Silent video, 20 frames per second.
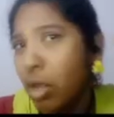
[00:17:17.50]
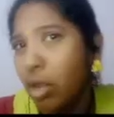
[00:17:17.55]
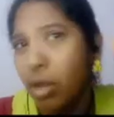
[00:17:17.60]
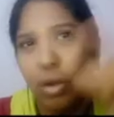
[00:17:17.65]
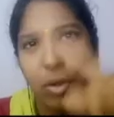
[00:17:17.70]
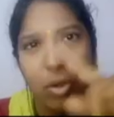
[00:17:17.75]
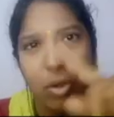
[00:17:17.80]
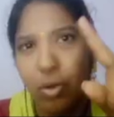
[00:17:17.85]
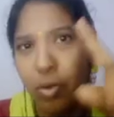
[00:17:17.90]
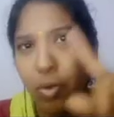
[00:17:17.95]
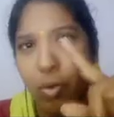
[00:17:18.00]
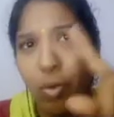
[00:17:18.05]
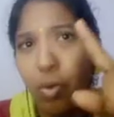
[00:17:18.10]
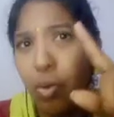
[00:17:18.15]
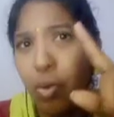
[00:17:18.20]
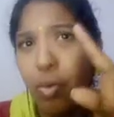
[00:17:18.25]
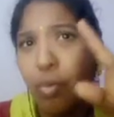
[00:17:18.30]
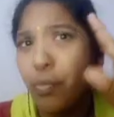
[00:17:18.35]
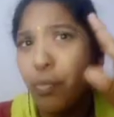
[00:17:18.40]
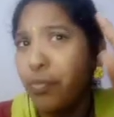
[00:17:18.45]
No,
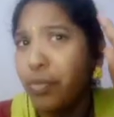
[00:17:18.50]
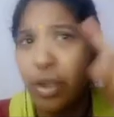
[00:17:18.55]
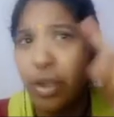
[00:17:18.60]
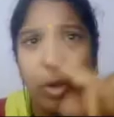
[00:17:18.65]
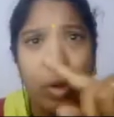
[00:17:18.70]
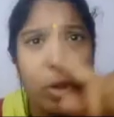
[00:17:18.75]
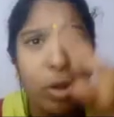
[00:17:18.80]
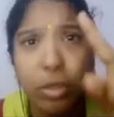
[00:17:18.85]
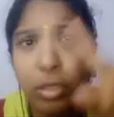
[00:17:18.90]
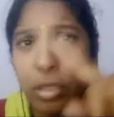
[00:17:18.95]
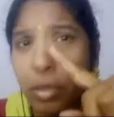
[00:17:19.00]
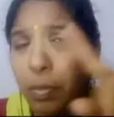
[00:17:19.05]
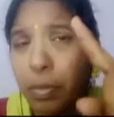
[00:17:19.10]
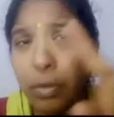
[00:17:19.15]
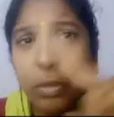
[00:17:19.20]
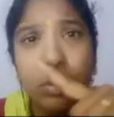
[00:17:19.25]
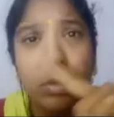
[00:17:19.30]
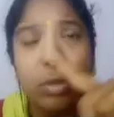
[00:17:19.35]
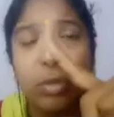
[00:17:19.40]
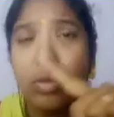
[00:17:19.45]
we are not
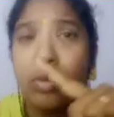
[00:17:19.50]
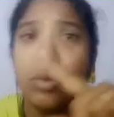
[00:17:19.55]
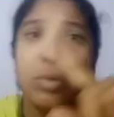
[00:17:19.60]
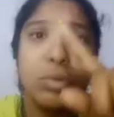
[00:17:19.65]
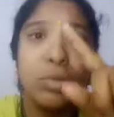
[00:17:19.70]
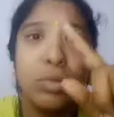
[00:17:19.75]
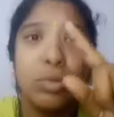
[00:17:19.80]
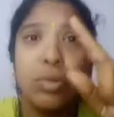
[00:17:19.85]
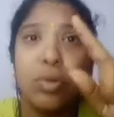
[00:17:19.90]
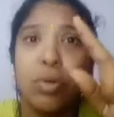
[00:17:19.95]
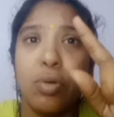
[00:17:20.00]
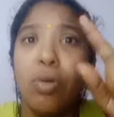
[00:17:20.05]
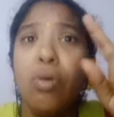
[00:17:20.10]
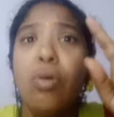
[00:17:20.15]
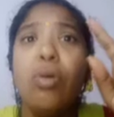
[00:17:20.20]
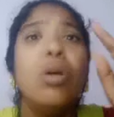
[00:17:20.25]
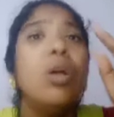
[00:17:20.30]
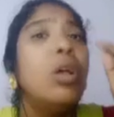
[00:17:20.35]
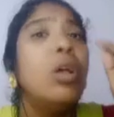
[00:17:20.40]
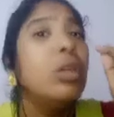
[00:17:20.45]
supposed to do so.
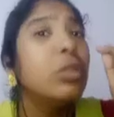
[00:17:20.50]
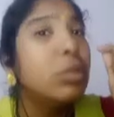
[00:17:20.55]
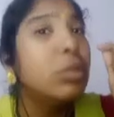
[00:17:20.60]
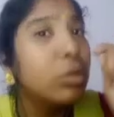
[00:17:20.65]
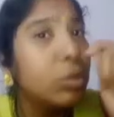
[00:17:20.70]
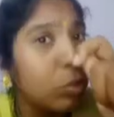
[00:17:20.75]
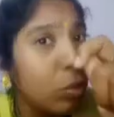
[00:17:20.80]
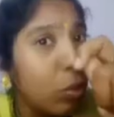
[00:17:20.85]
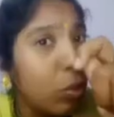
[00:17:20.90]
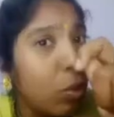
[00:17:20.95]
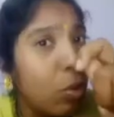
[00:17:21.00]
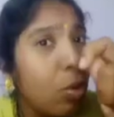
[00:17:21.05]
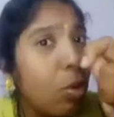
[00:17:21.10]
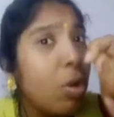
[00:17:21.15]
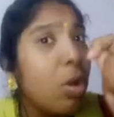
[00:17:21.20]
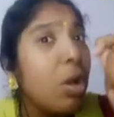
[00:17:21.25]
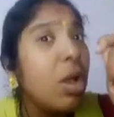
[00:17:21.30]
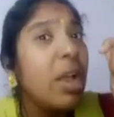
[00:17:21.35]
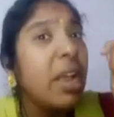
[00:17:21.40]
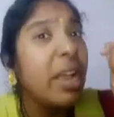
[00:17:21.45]
So,
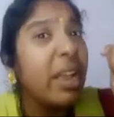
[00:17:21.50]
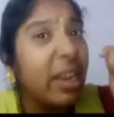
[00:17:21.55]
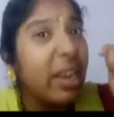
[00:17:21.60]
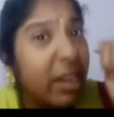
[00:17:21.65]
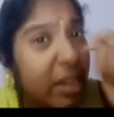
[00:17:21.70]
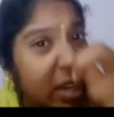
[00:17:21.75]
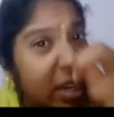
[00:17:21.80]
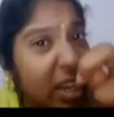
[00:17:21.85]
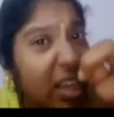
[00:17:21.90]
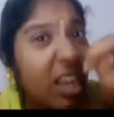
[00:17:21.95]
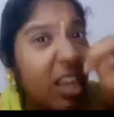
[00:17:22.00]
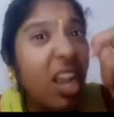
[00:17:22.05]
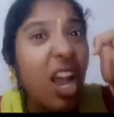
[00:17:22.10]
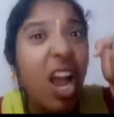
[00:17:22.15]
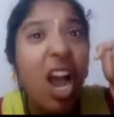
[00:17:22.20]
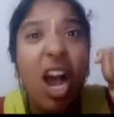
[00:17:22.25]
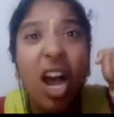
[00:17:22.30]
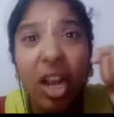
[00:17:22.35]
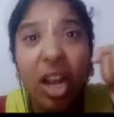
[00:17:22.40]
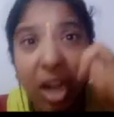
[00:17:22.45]
eating
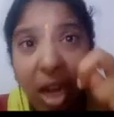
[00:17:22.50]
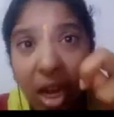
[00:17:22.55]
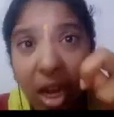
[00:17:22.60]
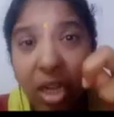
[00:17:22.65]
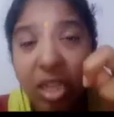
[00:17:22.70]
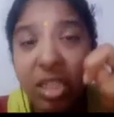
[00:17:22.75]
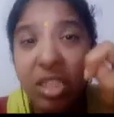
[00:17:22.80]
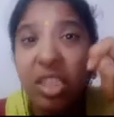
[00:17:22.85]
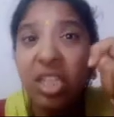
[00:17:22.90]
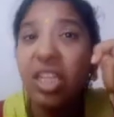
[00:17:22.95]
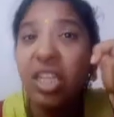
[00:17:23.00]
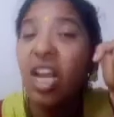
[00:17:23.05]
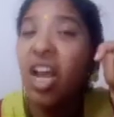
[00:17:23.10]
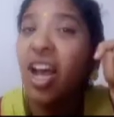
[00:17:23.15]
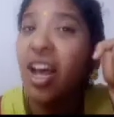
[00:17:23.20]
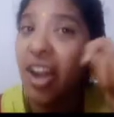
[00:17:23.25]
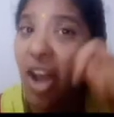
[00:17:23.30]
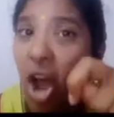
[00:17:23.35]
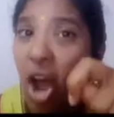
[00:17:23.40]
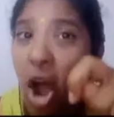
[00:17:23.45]
or hurting
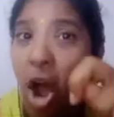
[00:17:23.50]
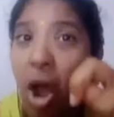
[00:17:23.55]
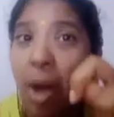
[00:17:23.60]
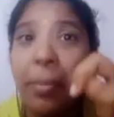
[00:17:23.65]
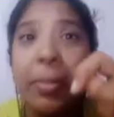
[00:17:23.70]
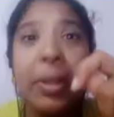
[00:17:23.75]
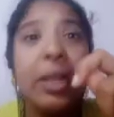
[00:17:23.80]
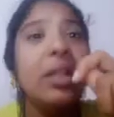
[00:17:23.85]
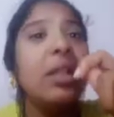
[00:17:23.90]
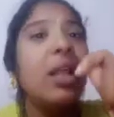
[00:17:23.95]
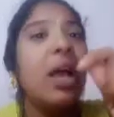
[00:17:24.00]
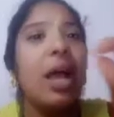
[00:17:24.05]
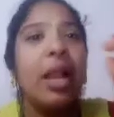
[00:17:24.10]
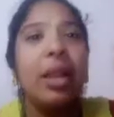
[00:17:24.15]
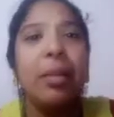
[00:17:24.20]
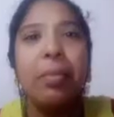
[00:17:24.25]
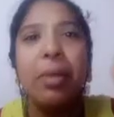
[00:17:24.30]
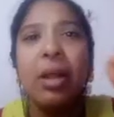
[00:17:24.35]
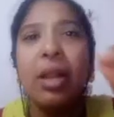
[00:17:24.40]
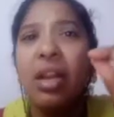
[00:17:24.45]
or harming the
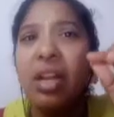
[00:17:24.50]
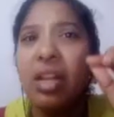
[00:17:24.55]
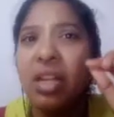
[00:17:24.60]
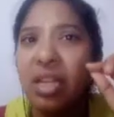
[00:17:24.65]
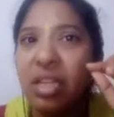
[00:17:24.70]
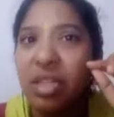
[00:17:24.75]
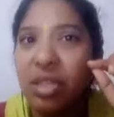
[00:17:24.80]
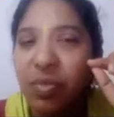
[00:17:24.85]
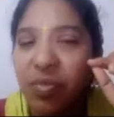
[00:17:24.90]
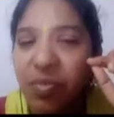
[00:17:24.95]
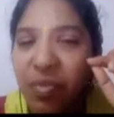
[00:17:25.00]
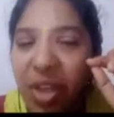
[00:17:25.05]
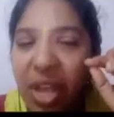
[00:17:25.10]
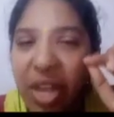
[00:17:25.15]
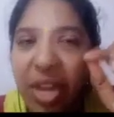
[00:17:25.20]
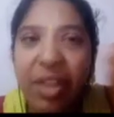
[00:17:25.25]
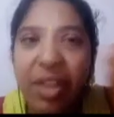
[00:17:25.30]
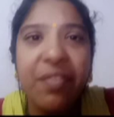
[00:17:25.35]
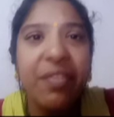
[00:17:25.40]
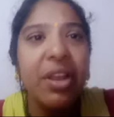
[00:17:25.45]
animal is
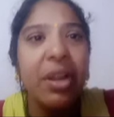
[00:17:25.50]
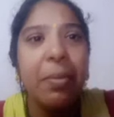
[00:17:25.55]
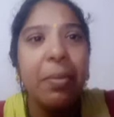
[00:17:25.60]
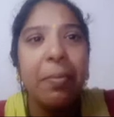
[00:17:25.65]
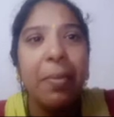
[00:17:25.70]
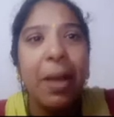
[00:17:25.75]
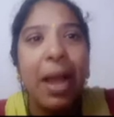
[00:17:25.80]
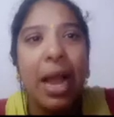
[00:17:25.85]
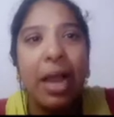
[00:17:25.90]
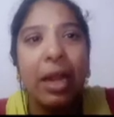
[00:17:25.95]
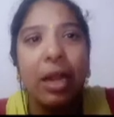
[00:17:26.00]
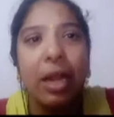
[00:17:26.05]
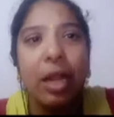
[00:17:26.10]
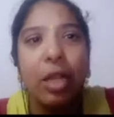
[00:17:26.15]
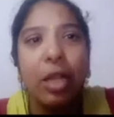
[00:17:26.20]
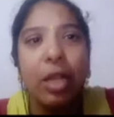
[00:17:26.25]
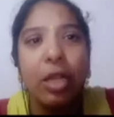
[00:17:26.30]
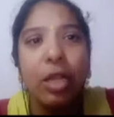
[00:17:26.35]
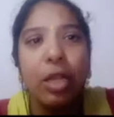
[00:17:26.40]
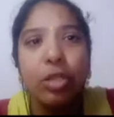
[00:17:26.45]
very, very bad.
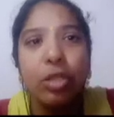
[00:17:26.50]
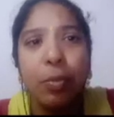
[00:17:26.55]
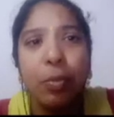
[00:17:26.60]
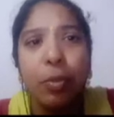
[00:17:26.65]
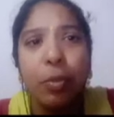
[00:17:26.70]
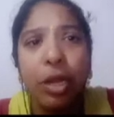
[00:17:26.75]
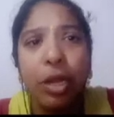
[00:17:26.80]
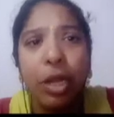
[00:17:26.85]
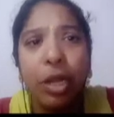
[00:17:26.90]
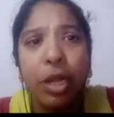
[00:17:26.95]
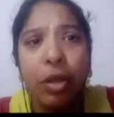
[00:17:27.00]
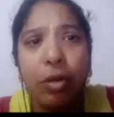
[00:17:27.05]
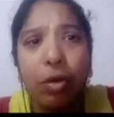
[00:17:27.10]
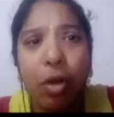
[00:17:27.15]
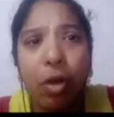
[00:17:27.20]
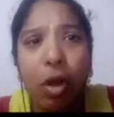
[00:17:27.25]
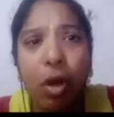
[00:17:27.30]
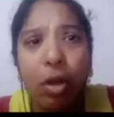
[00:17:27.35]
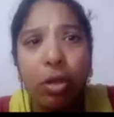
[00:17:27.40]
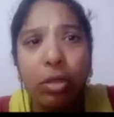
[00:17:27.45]
So, put a
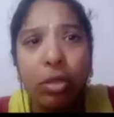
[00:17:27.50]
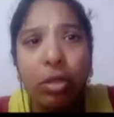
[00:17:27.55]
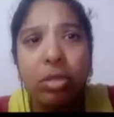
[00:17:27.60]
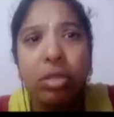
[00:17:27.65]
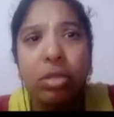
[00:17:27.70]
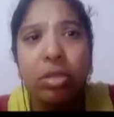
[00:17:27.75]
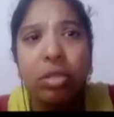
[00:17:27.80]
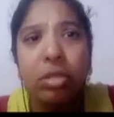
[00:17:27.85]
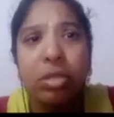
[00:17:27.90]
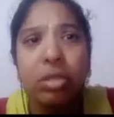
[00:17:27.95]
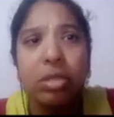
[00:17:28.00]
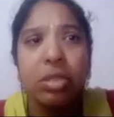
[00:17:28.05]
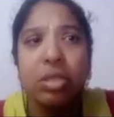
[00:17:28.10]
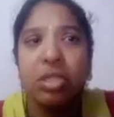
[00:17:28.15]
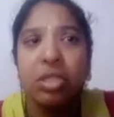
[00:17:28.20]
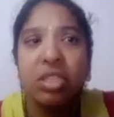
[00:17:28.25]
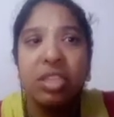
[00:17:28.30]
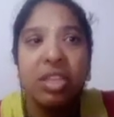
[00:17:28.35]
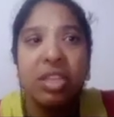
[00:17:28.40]
cross.